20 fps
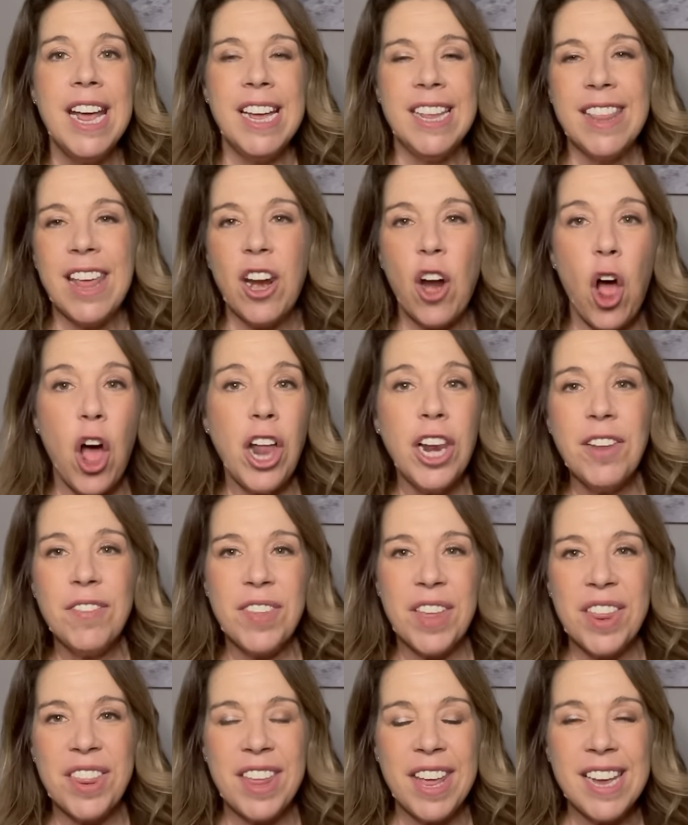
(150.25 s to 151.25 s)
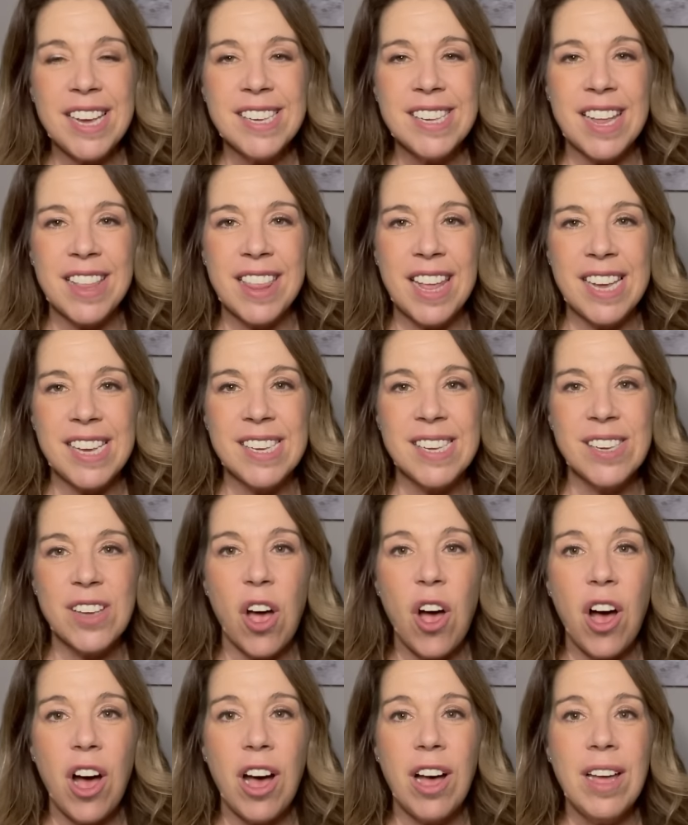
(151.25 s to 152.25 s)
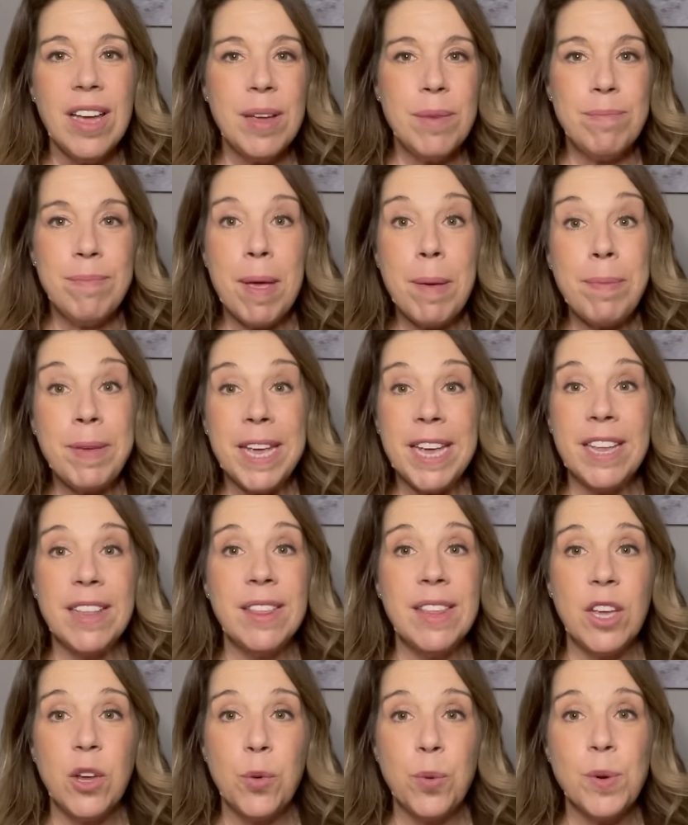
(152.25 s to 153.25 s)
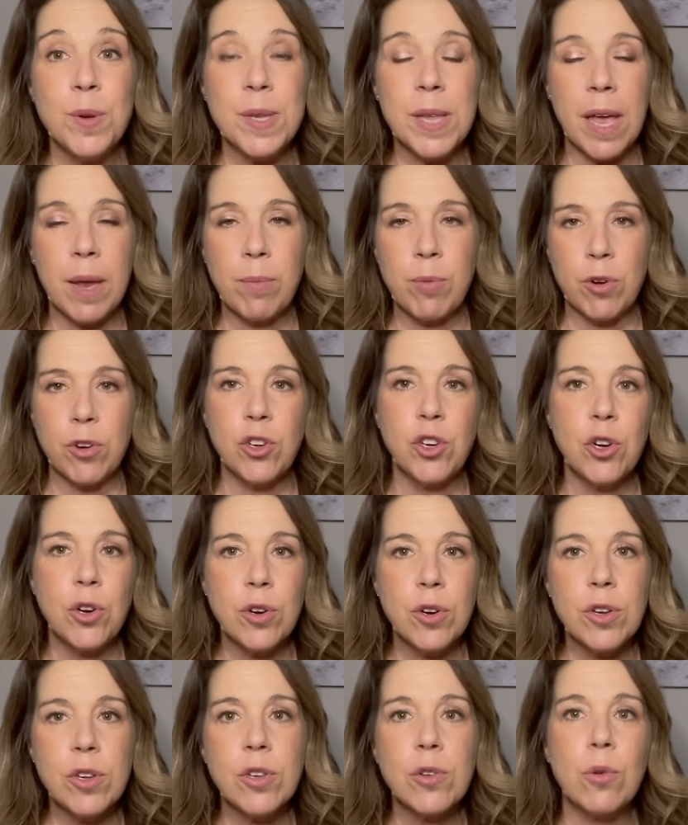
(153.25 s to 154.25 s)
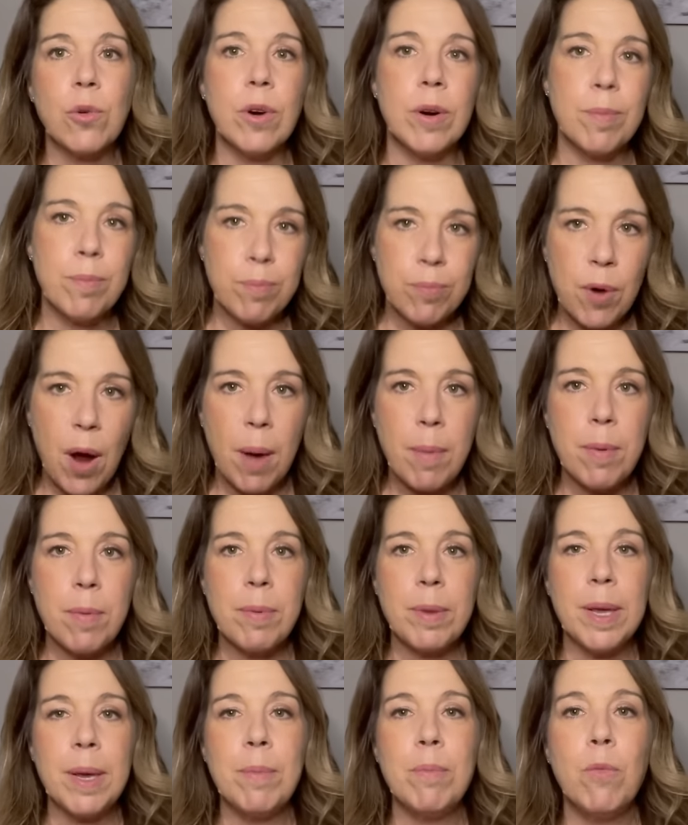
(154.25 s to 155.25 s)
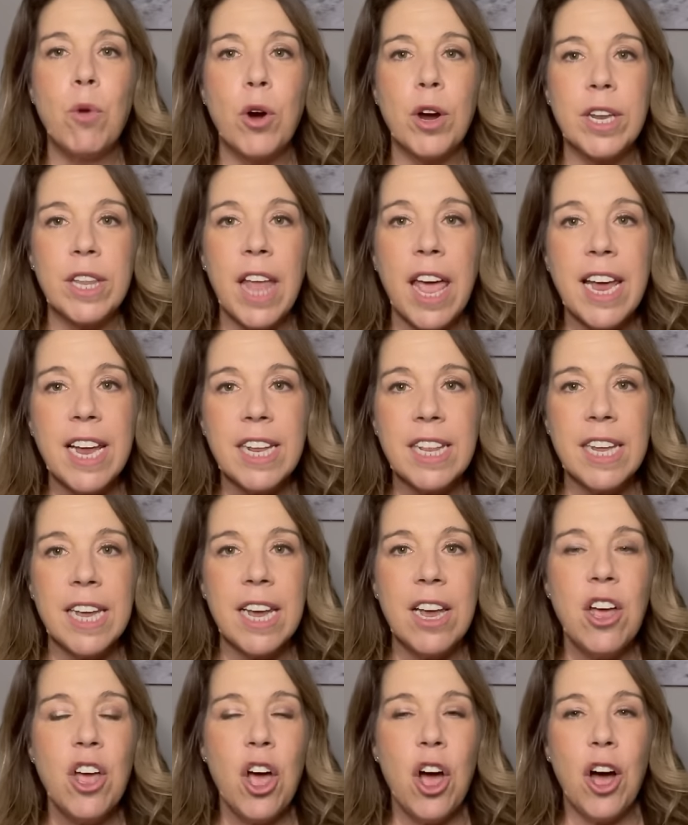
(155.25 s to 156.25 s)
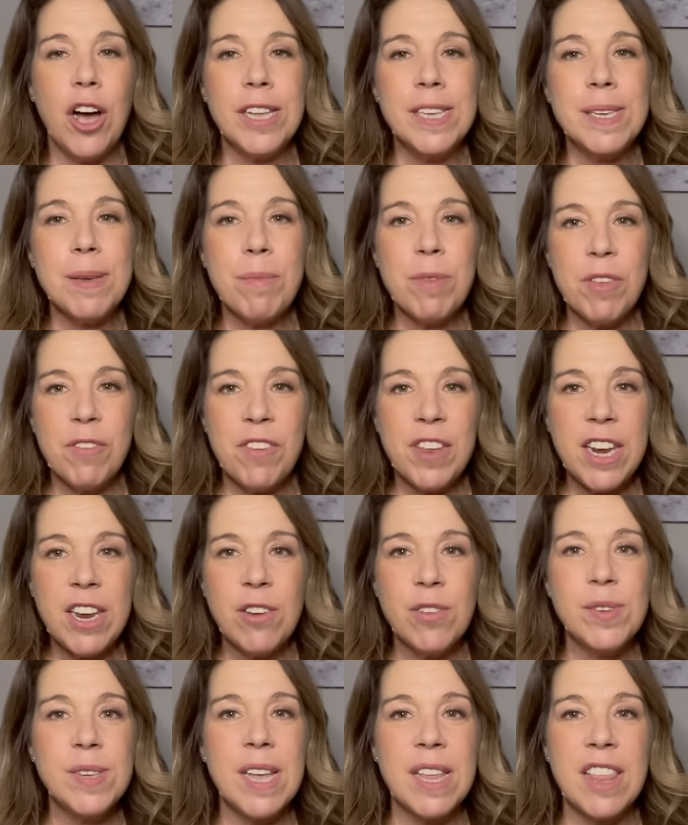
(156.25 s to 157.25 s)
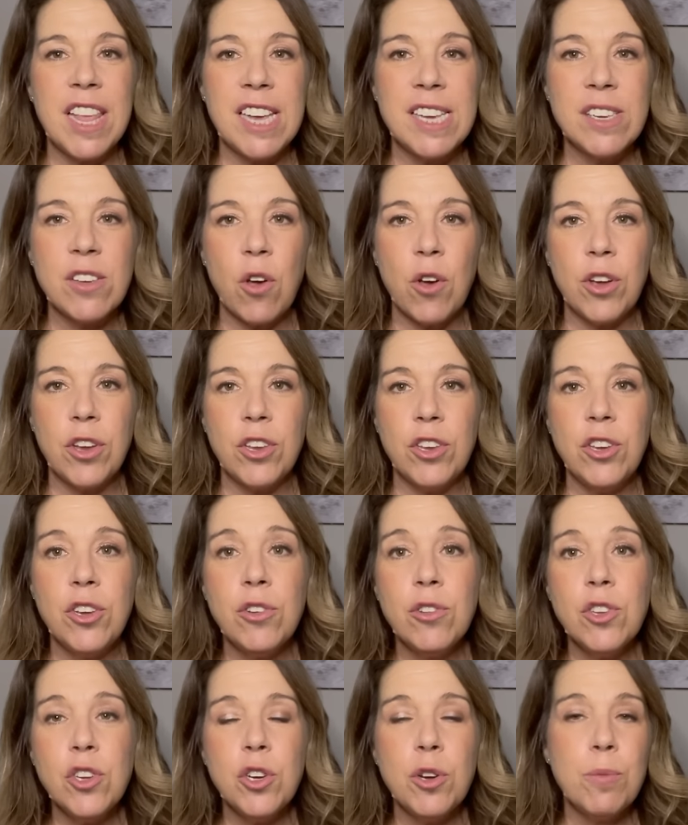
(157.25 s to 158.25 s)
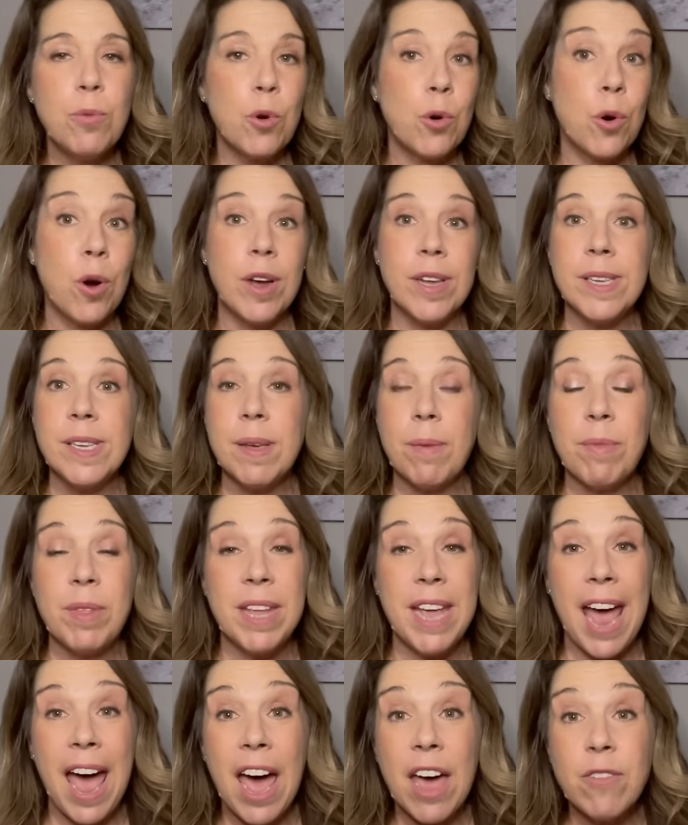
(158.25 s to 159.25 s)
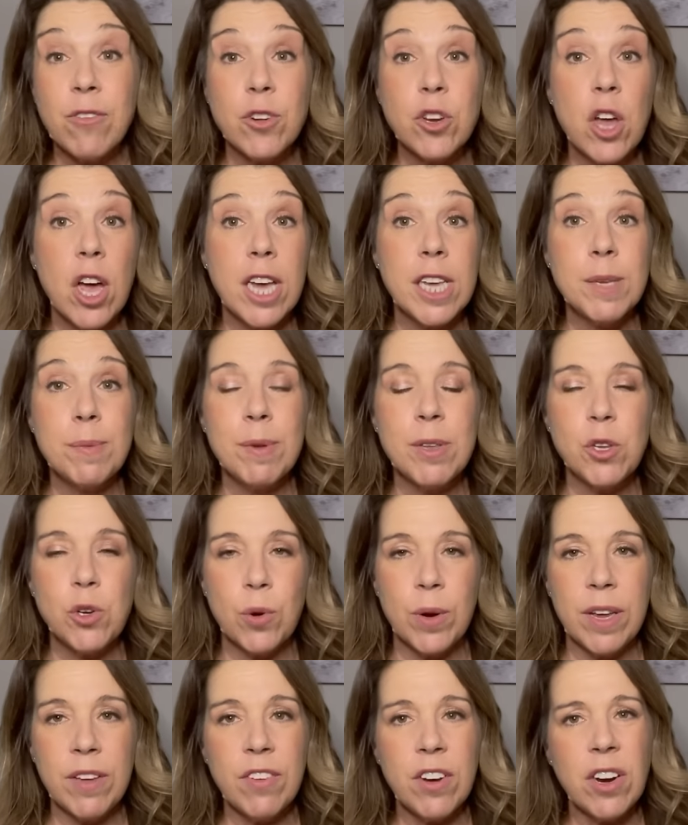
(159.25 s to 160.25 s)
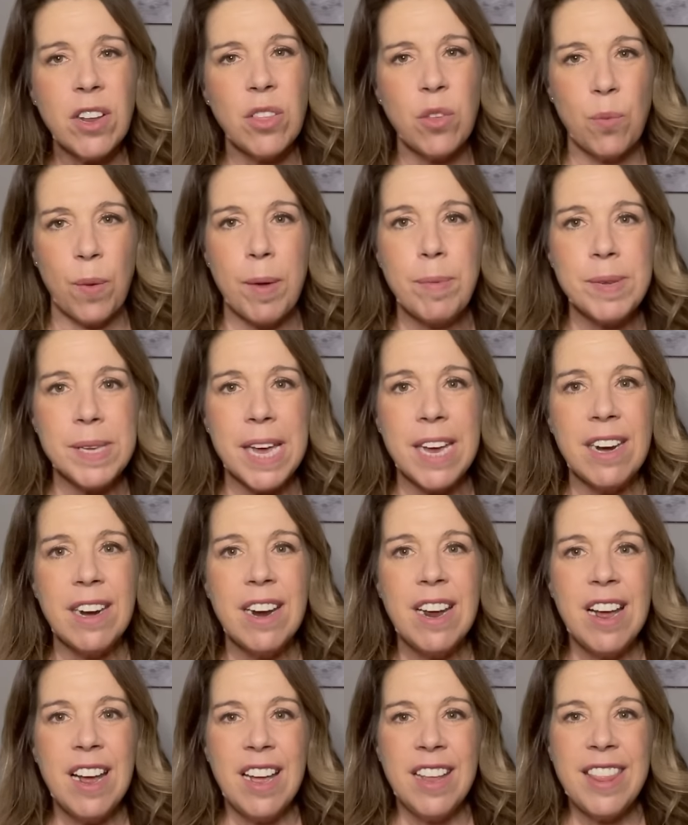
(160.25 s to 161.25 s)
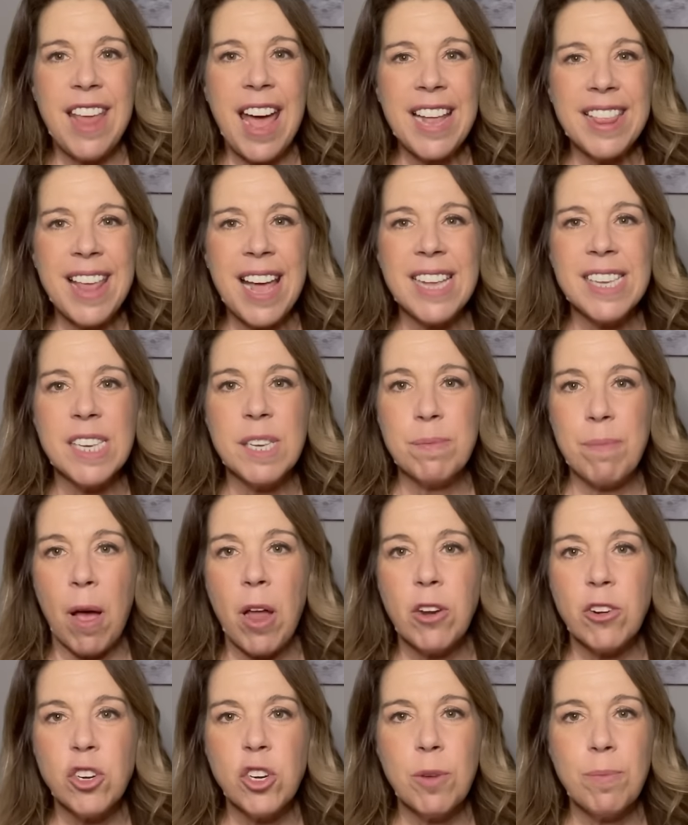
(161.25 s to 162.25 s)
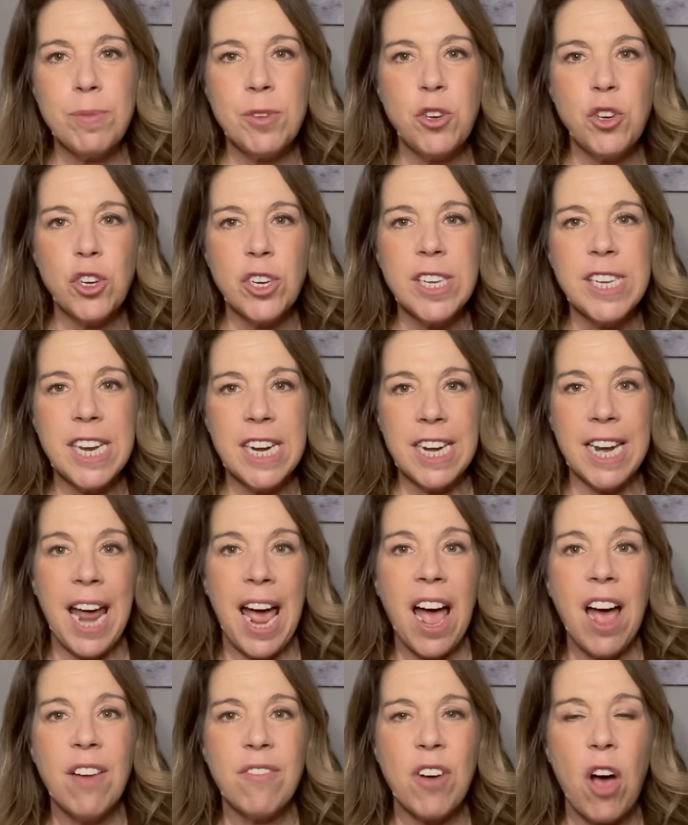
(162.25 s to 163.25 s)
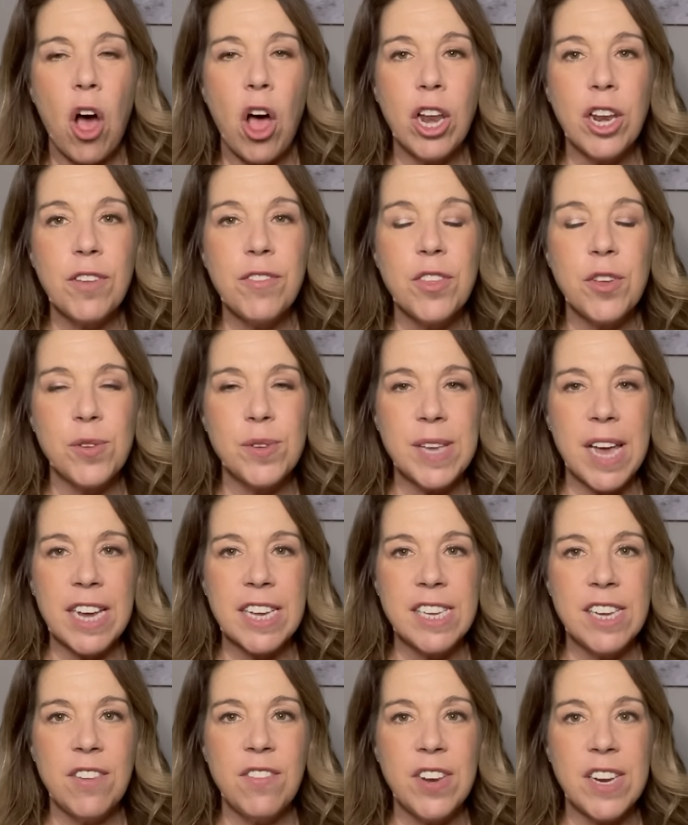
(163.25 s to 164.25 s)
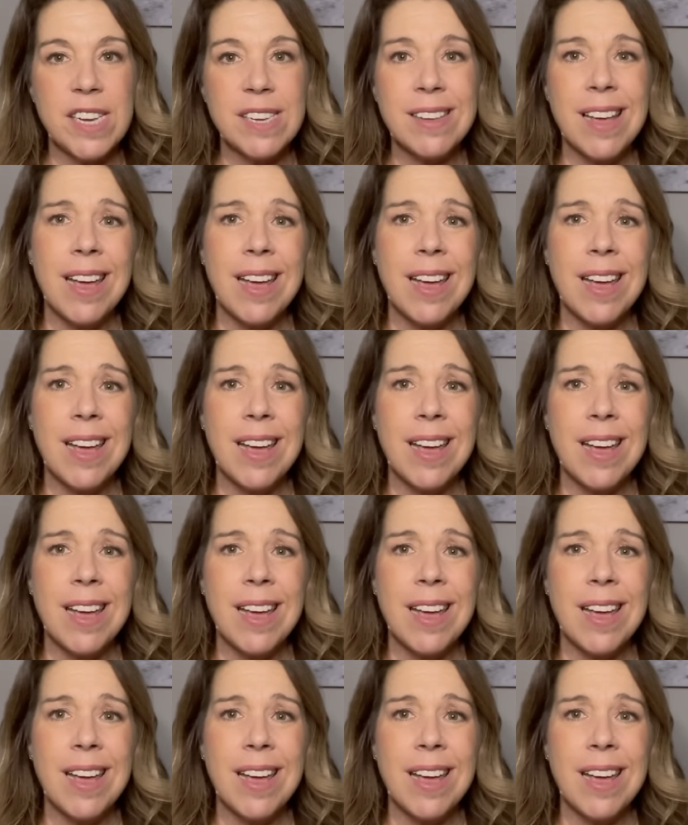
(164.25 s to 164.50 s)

that all of the things that they saw maybe in the cruise line brochures or probably more likely on some of the videos that they saw on YouTube or on some of the advertisements or even on the website, that smaller ship just didn't have all of those activities.